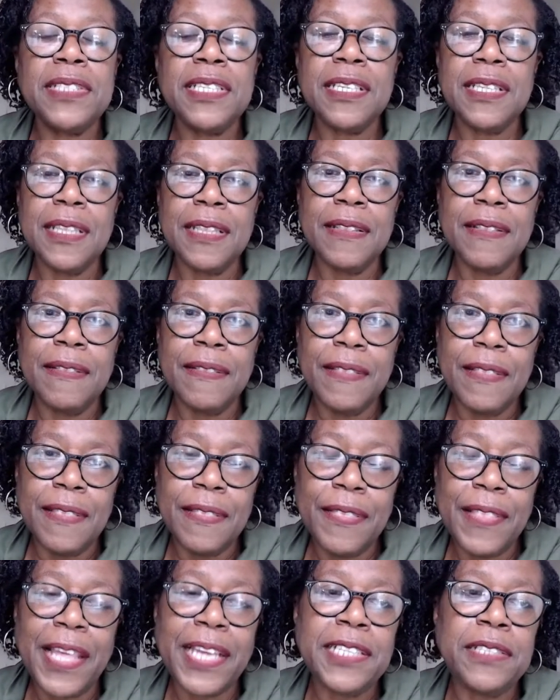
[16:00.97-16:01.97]
it
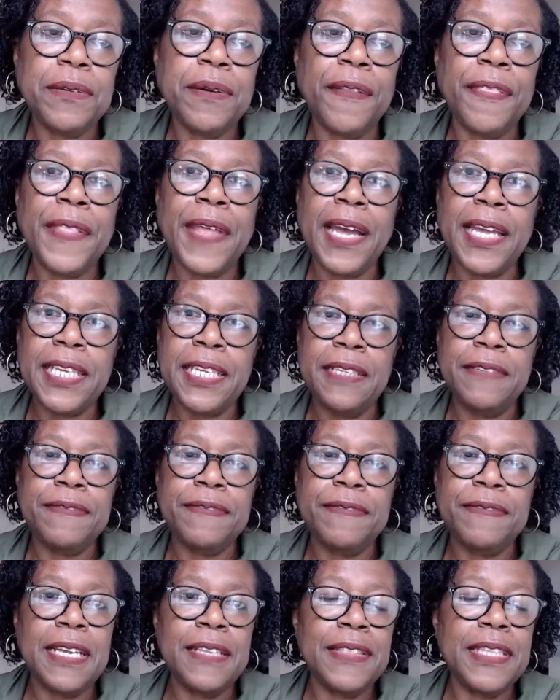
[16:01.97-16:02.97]
later on
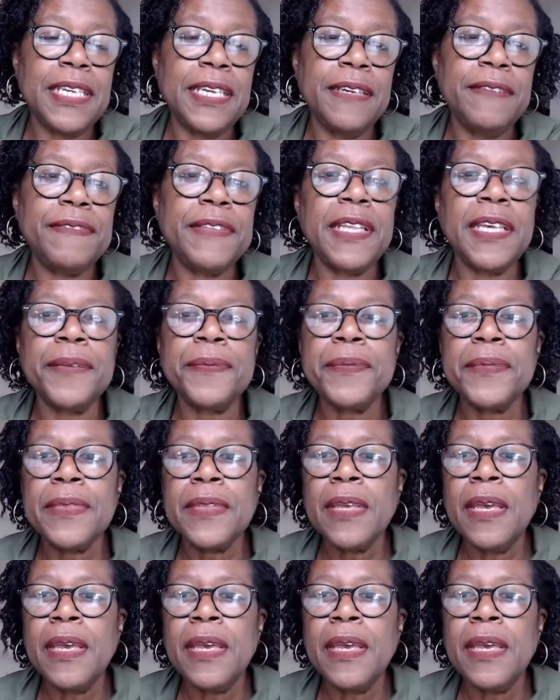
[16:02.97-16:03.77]
in the evening.